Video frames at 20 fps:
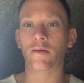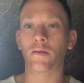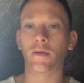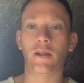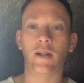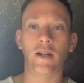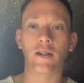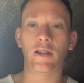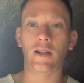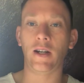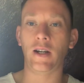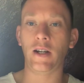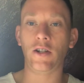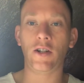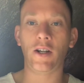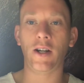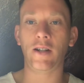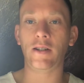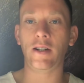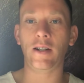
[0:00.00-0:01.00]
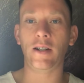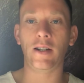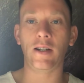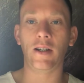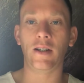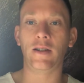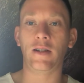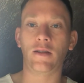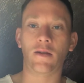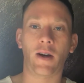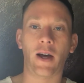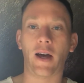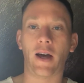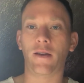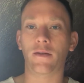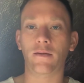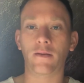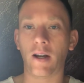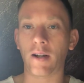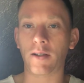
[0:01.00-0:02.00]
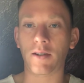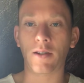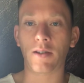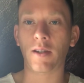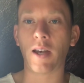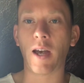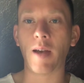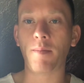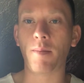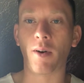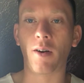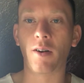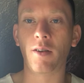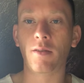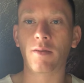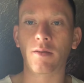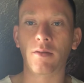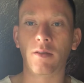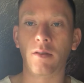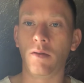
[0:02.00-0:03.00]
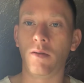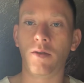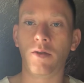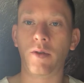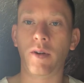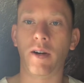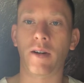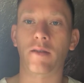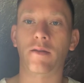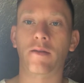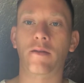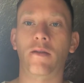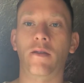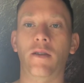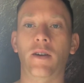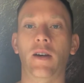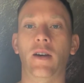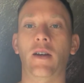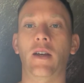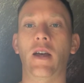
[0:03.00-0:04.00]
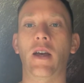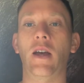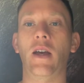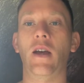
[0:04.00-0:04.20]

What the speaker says: And when he gets any chance he gets, he's out at the skate park doing tricks, okay?